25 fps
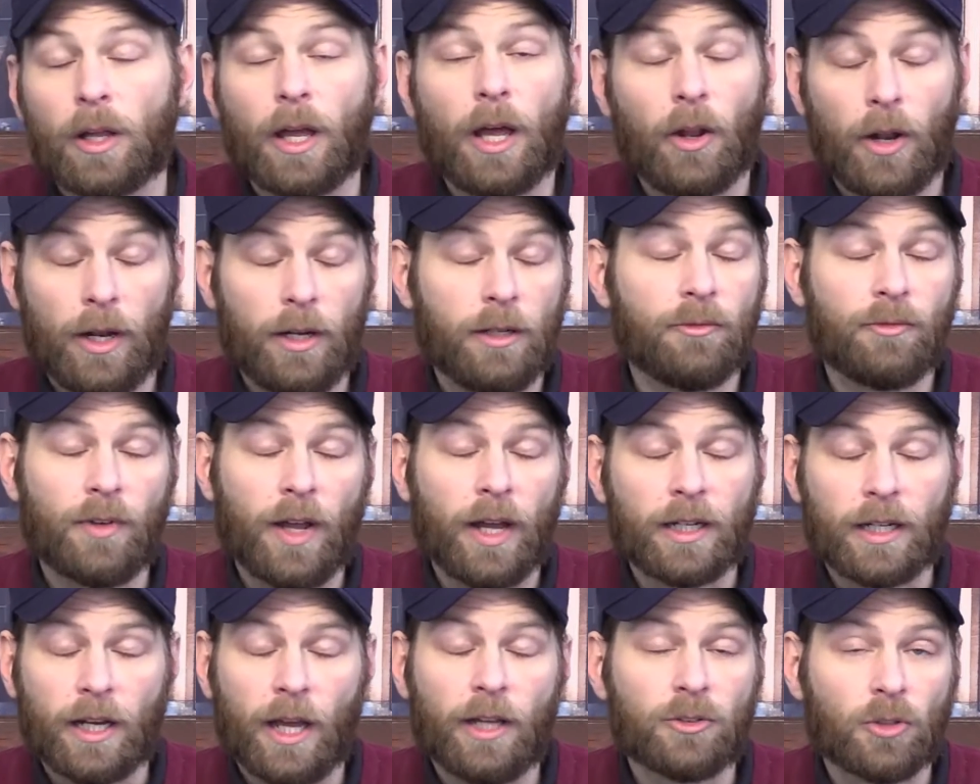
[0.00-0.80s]
Uh, in
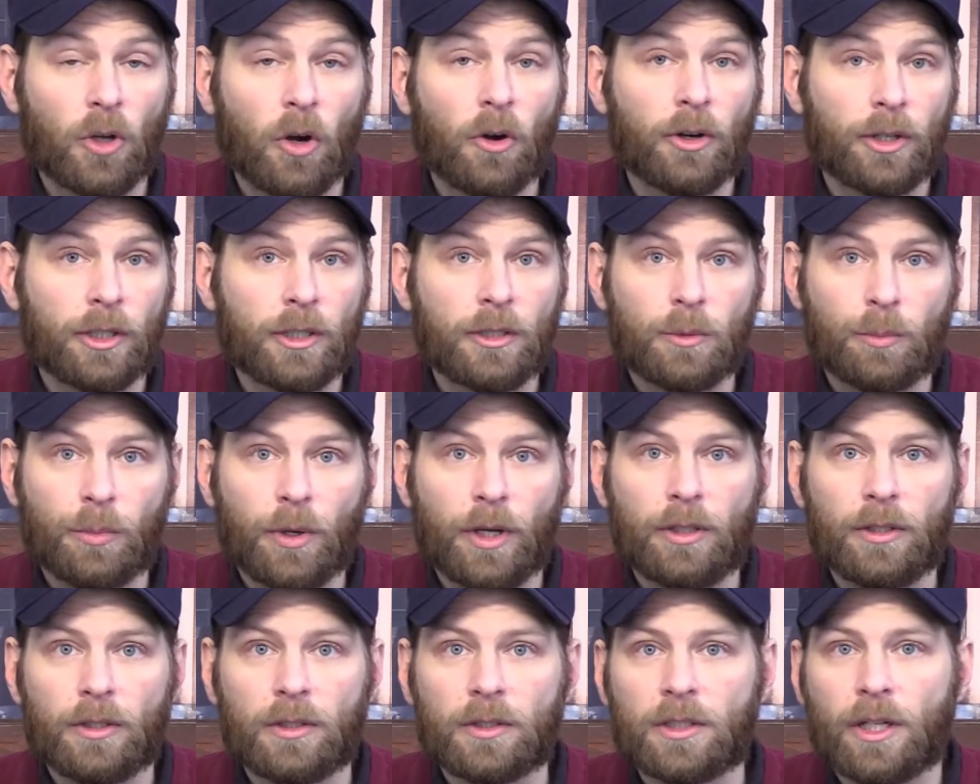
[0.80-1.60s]
fact, has already
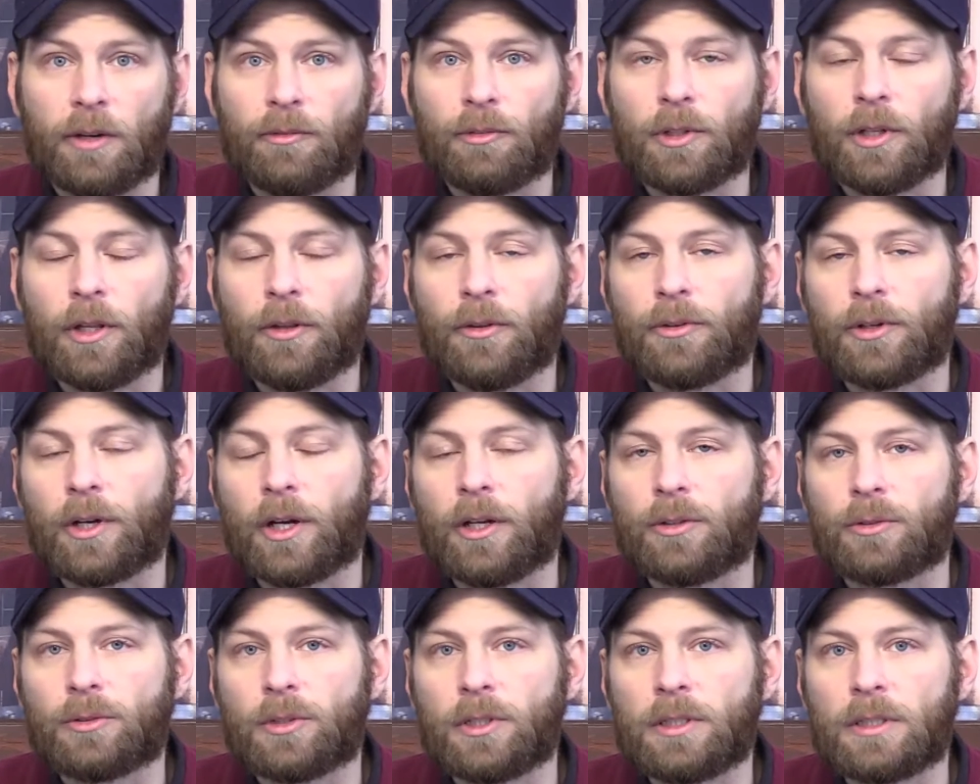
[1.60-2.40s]
spread to several other
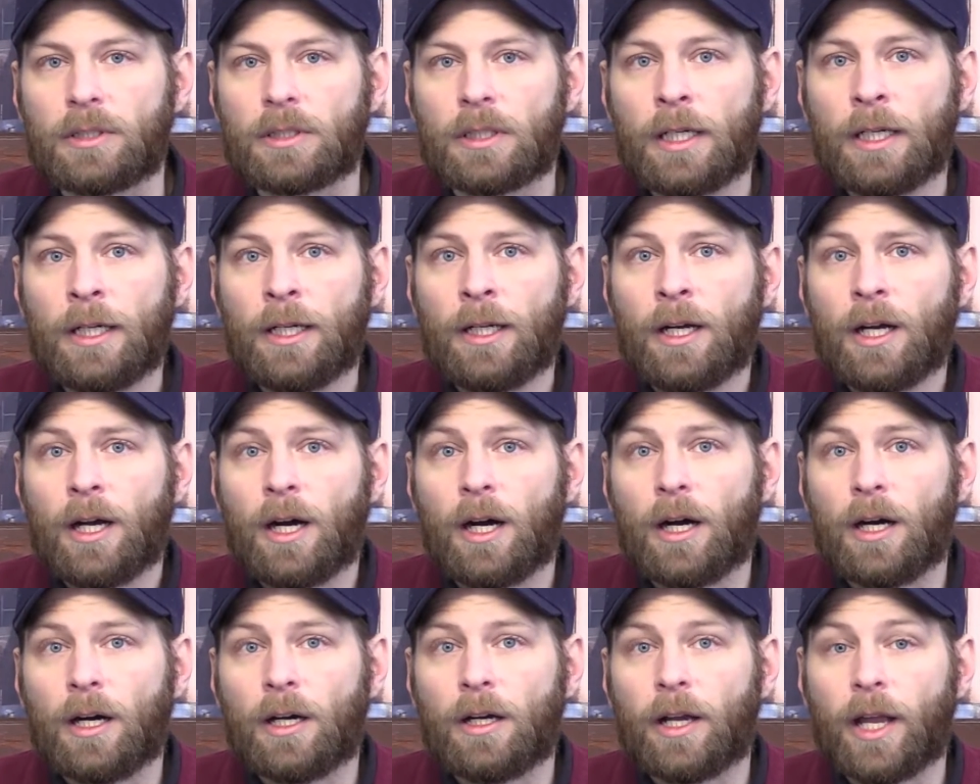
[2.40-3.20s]
countries.
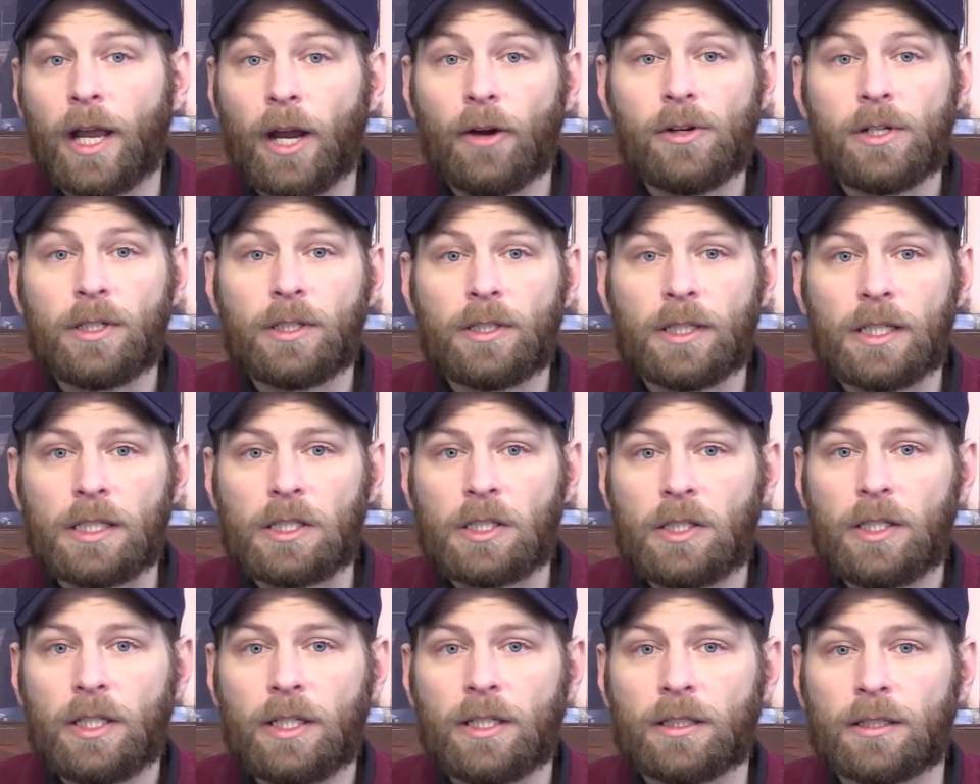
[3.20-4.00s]
Uh, Harry
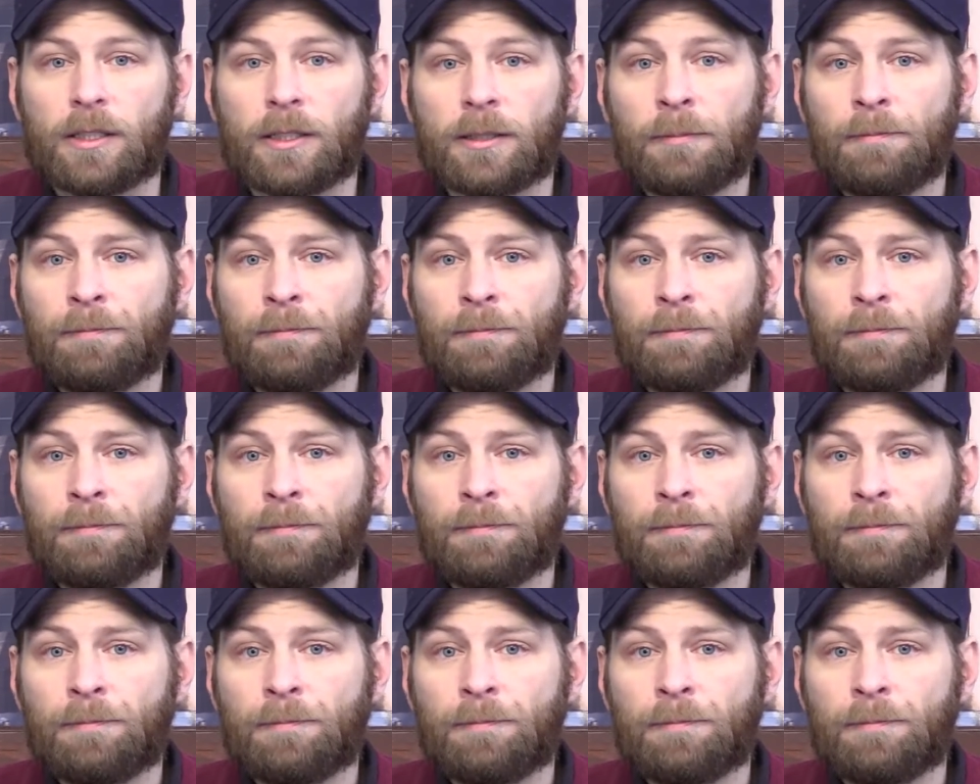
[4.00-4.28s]
says this.